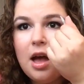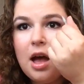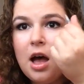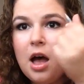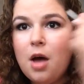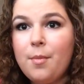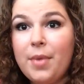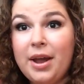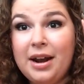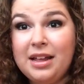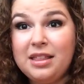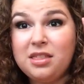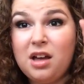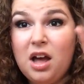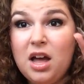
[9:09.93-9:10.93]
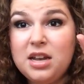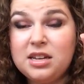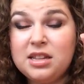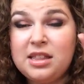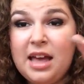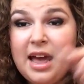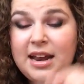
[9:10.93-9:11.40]
And I
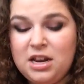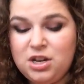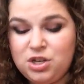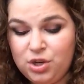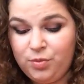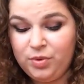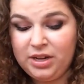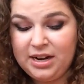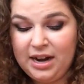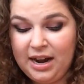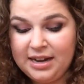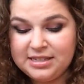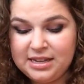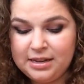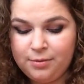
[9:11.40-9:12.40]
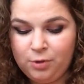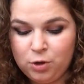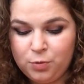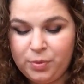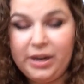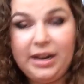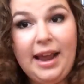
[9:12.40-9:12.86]
thought that it did really nice. It
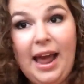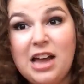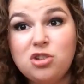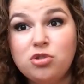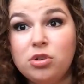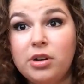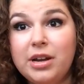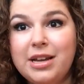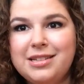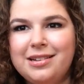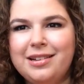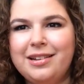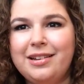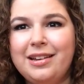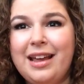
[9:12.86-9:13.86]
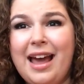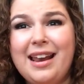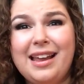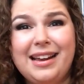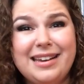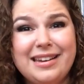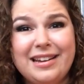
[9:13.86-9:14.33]
looked pretty natural. It
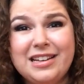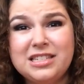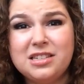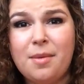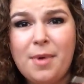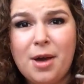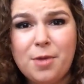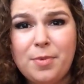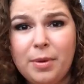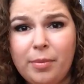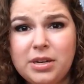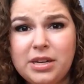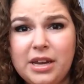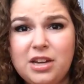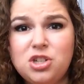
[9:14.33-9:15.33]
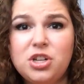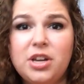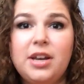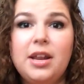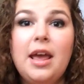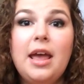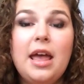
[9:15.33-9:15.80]
had like a nice amount of
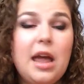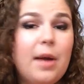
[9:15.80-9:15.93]
pigmentation.